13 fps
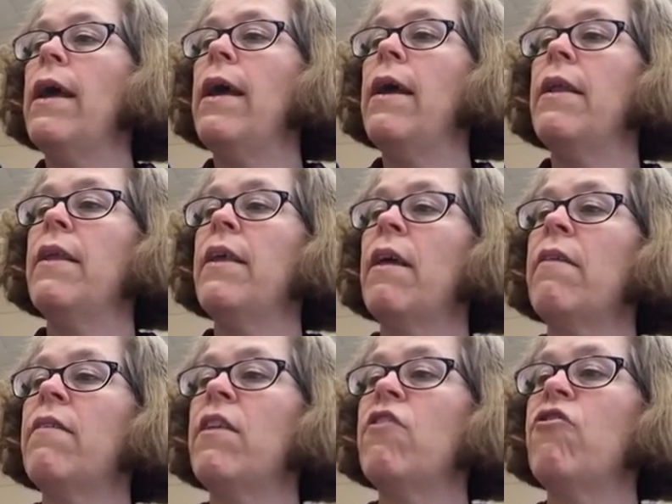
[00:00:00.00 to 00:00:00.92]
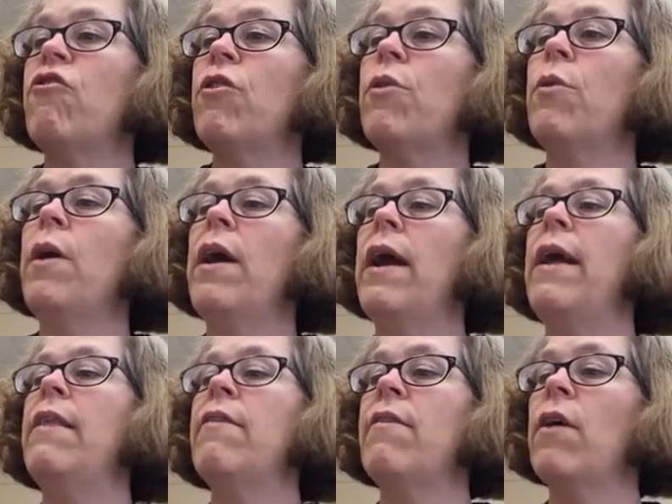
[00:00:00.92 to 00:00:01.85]
And yes, that's true.
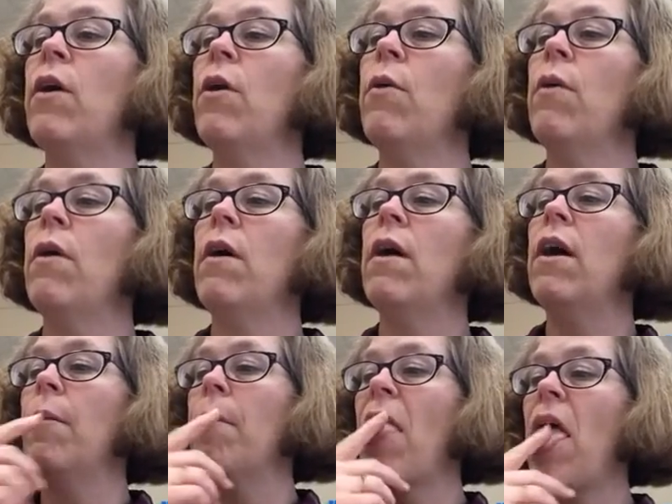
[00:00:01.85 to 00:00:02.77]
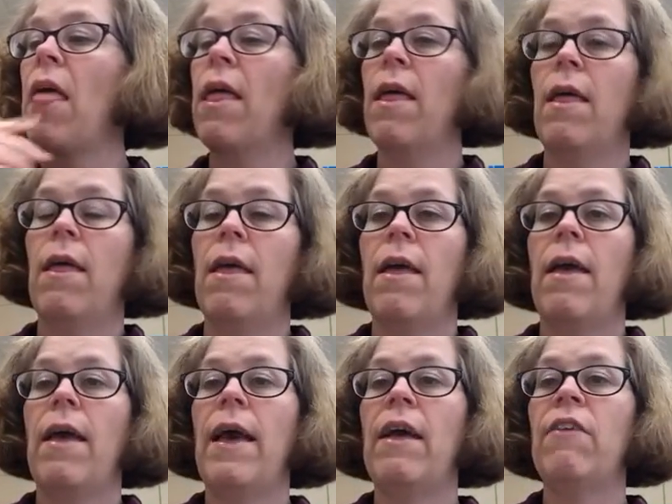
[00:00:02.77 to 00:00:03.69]
And so
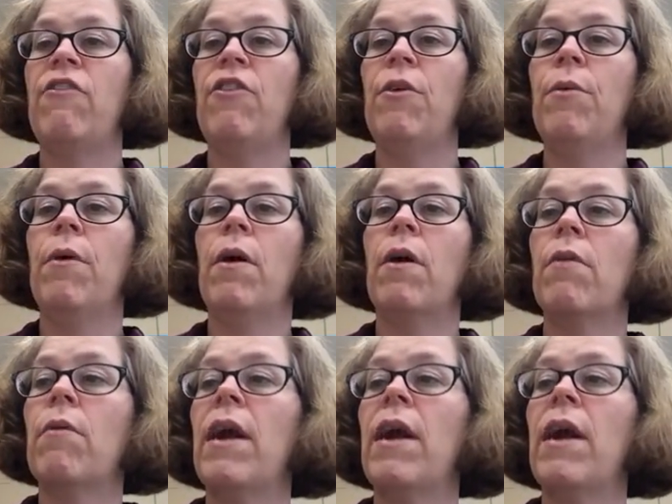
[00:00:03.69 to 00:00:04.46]
as you are